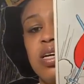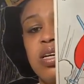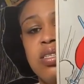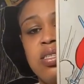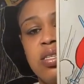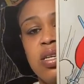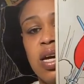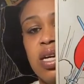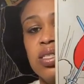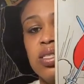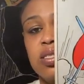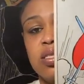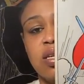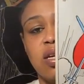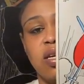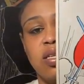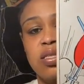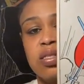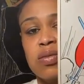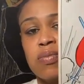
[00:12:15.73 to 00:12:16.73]
that's not just
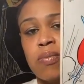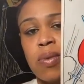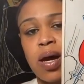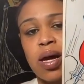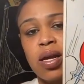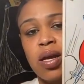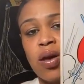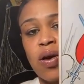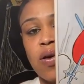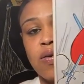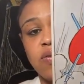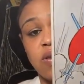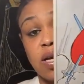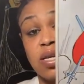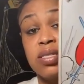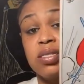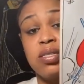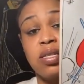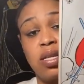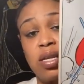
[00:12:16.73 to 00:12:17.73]
cutting somebody off,
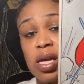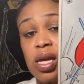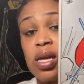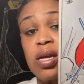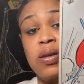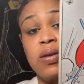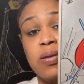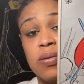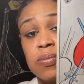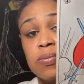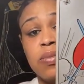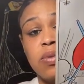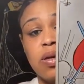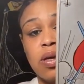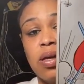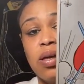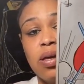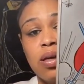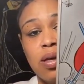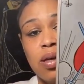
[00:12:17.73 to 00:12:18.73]
that's deleting
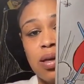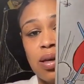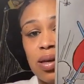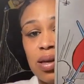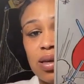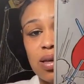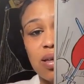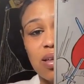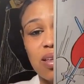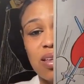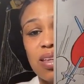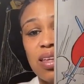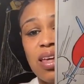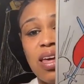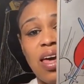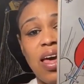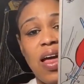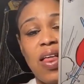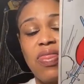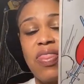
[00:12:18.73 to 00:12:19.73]
them.
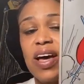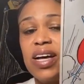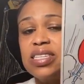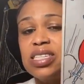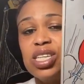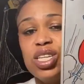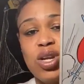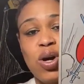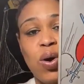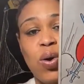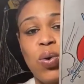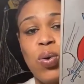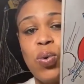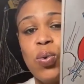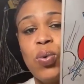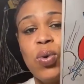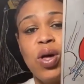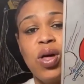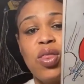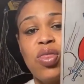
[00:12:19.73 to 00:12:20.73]
That's
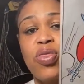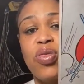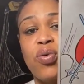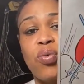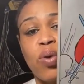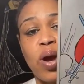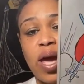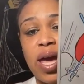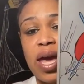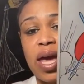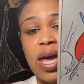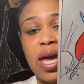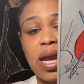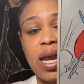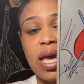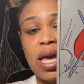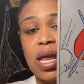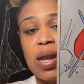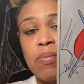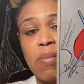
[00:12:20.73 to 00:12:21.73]
no thread
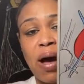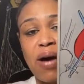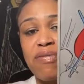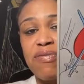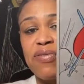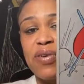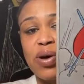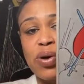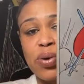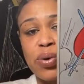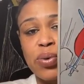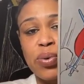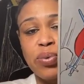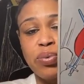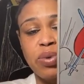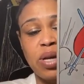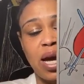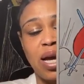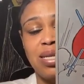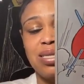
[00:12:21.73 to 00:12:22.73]
in my
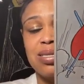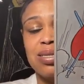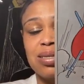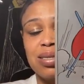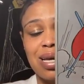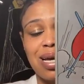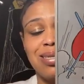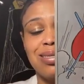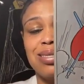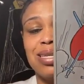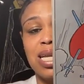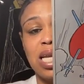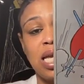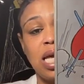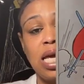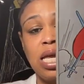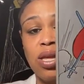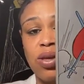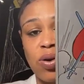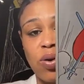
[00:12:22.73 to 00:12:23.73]
phone. That's
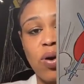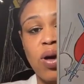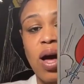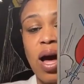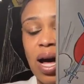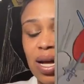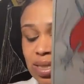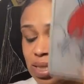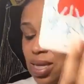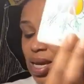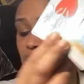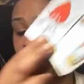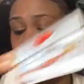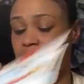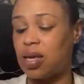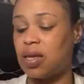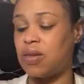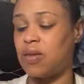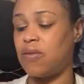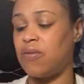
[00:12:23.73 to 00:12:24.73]
deleting your
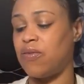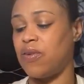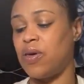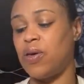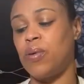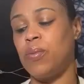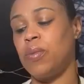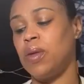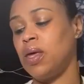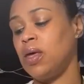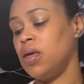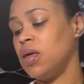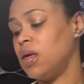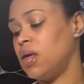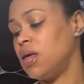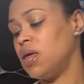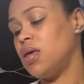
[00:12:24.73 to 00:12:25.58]
contact. You feel me?